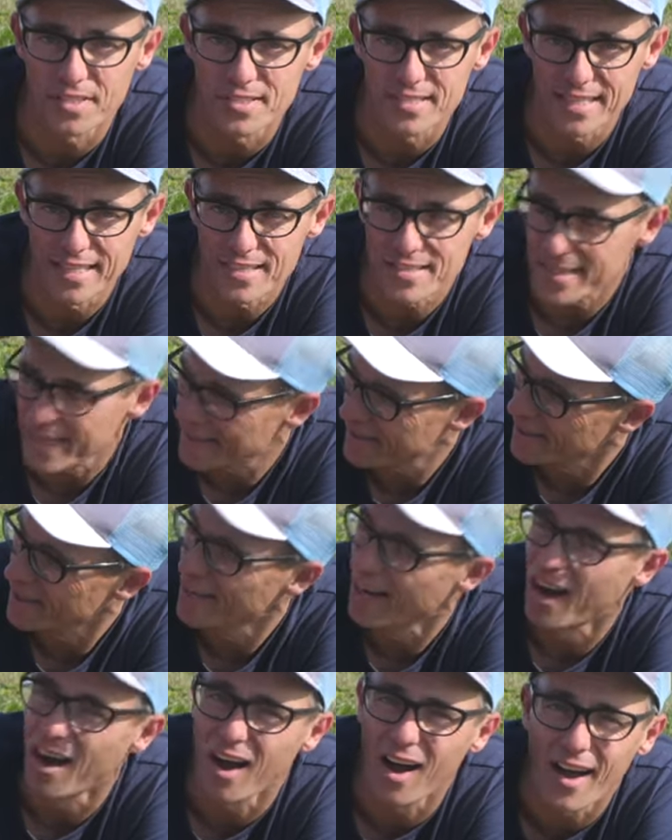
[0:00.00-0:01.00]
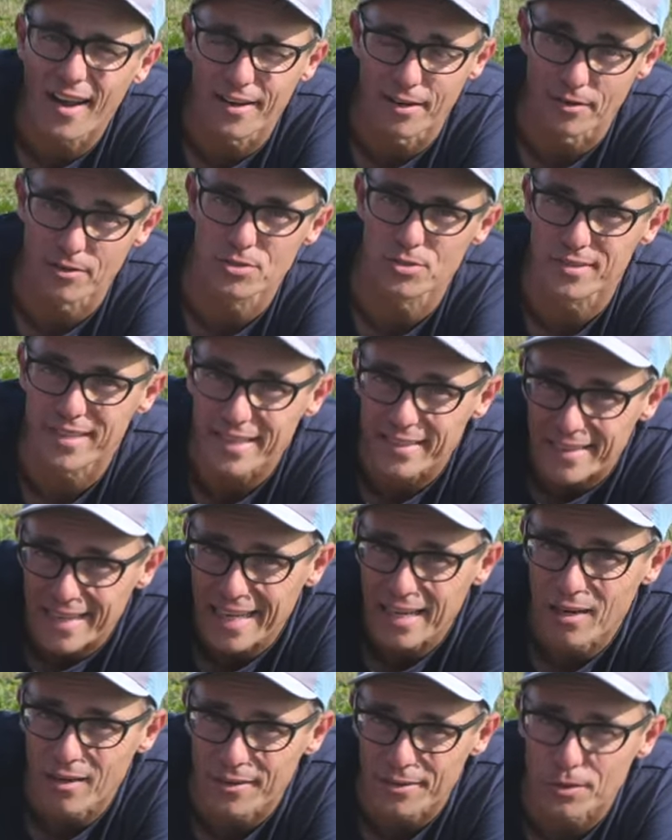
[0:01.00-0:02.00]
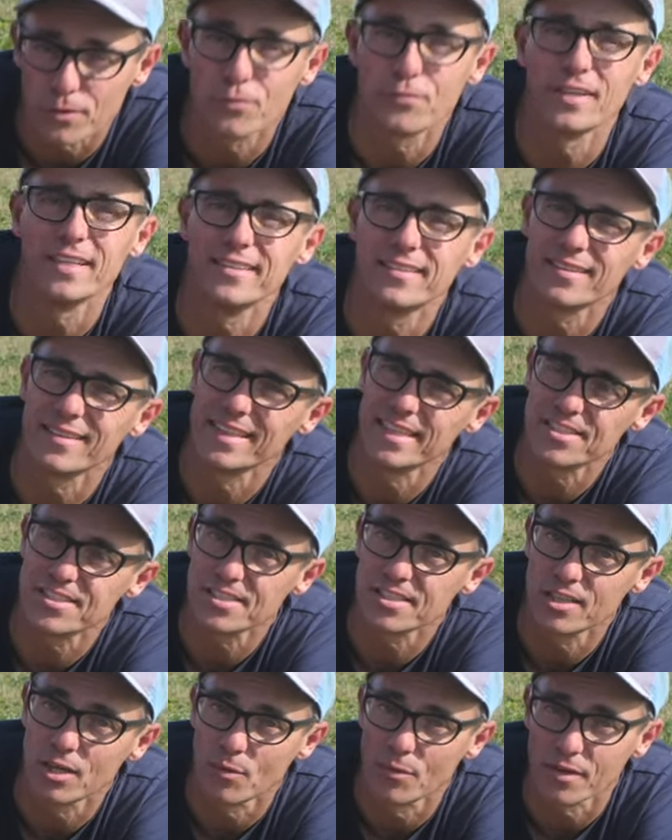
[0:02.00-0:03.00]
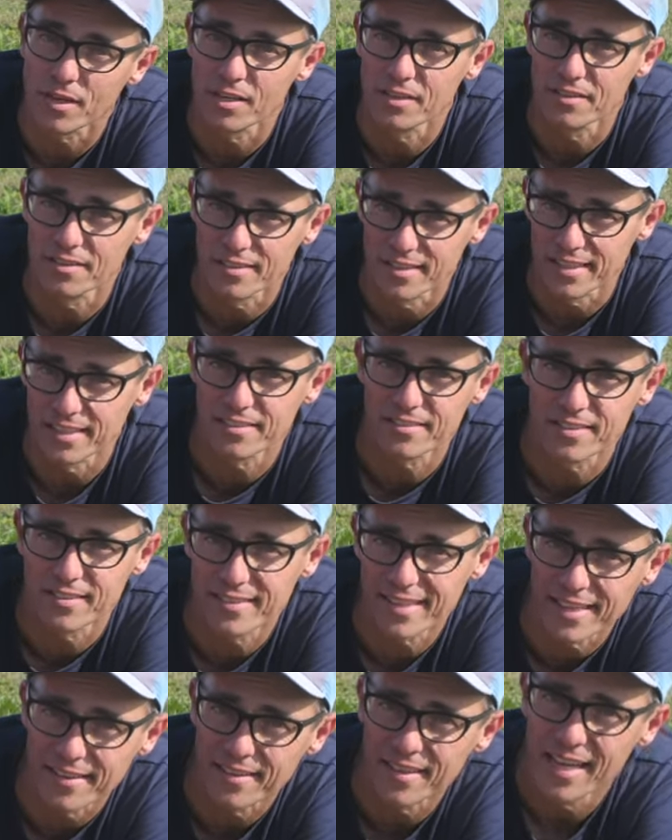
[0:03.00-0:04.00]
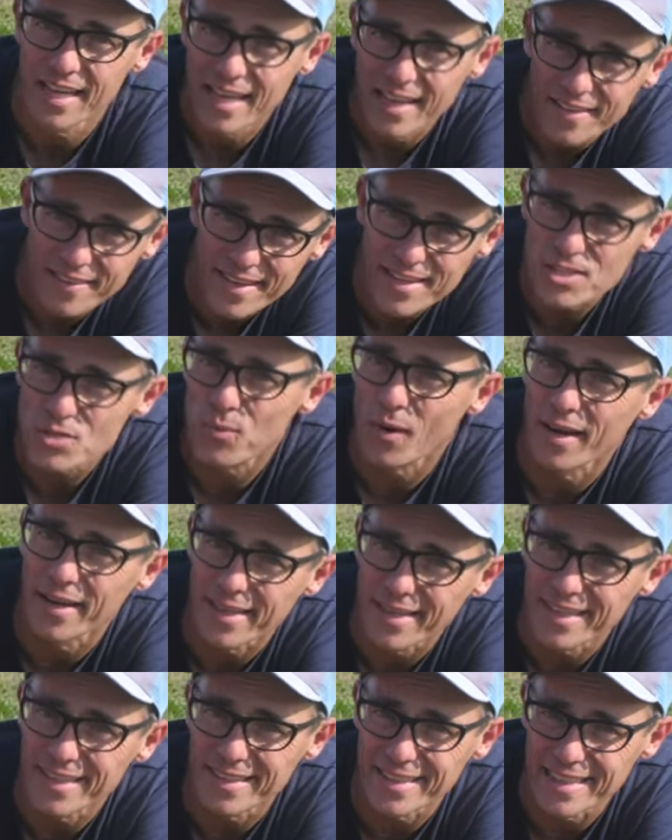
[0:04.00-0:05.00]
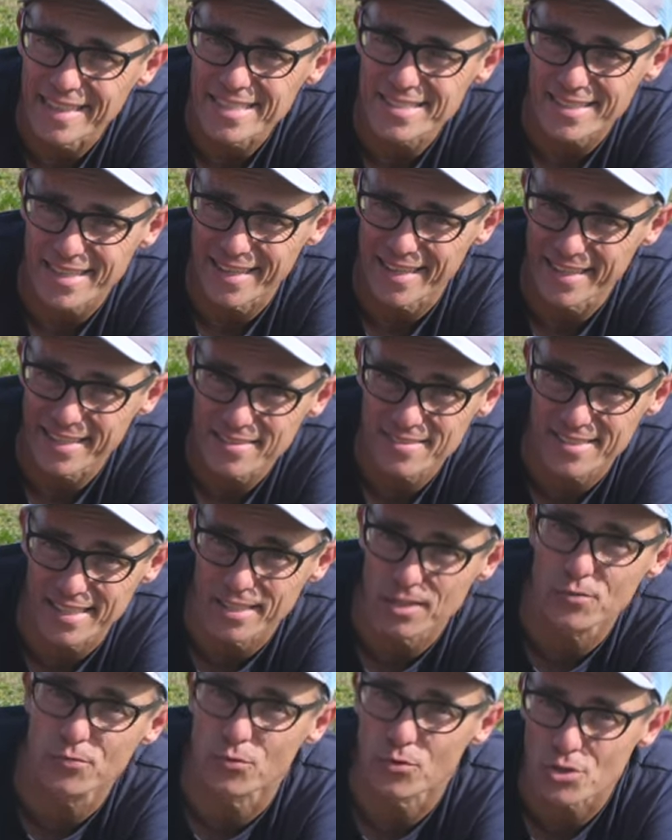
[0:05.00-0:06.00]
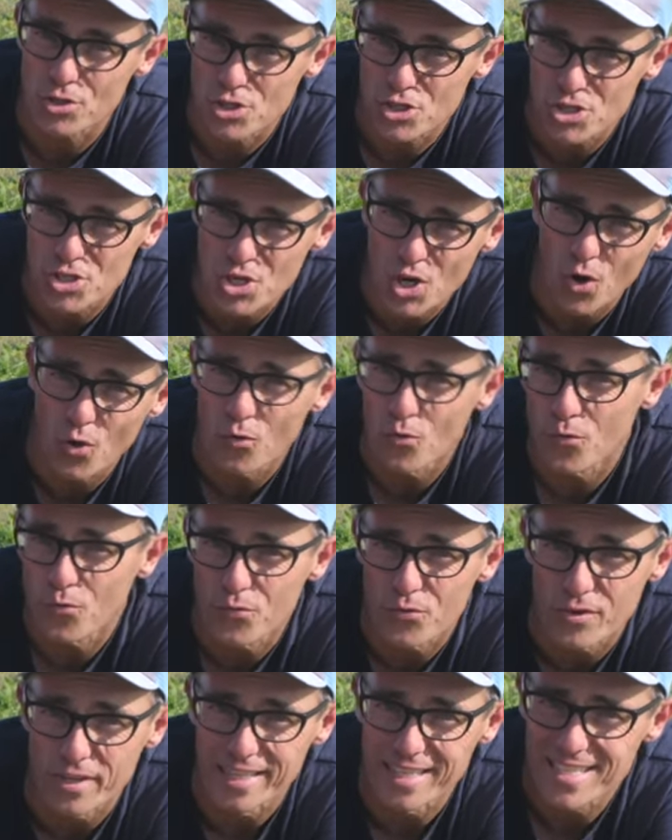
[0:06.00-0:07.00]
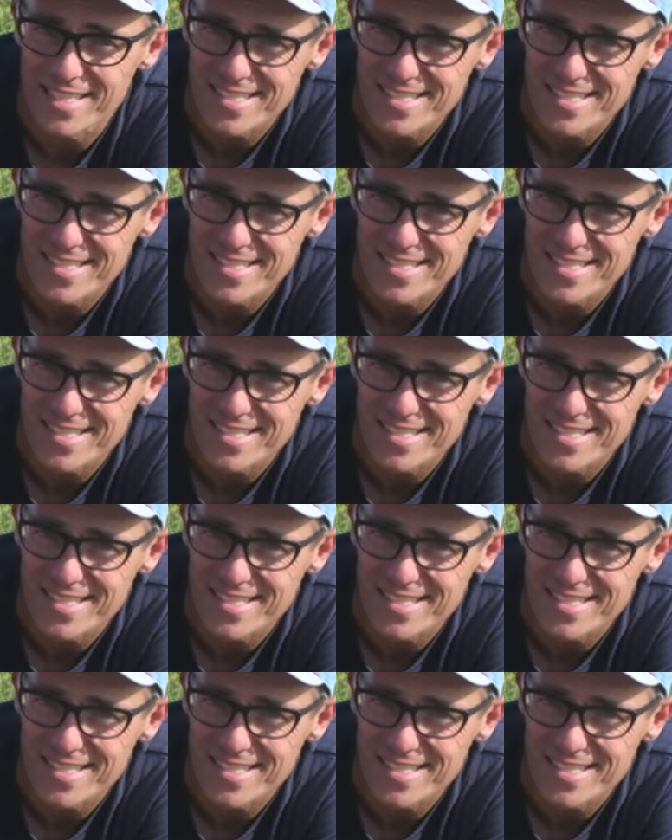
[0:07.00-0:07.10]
tent and higher to get a lot of ventilation going underneath the tent. That's why it is a tent for snow-free